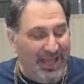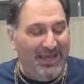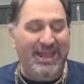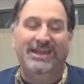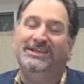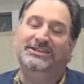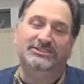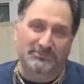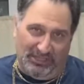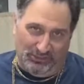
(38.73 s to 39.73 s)
and adding in
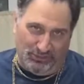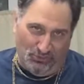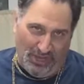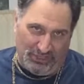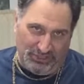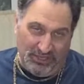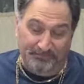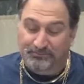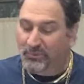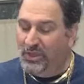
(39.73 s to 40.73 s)
some yellow squash.
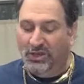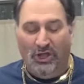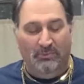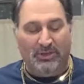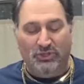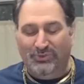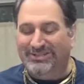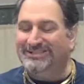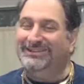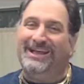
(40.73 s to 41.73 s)
And all I'm going to do
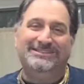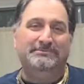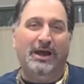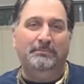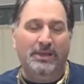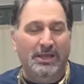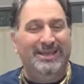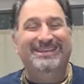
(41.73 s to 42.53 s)
is slice them up,